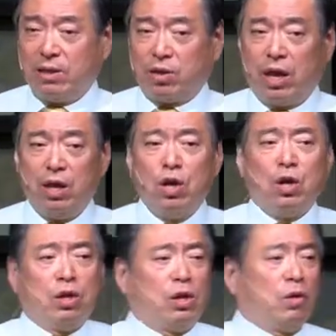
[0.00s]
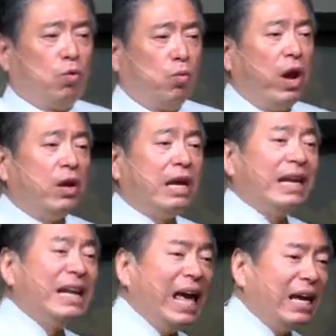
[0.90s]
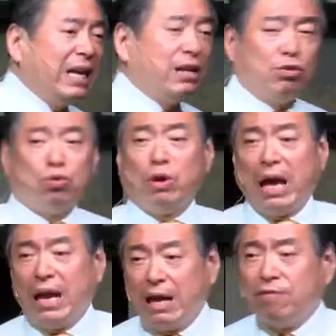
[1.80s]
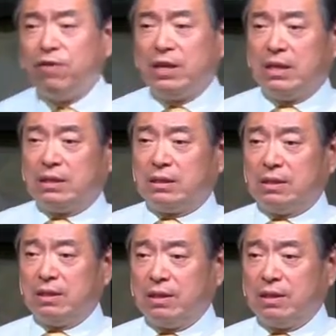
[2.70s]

Okay, wearing legging to LA Fitness.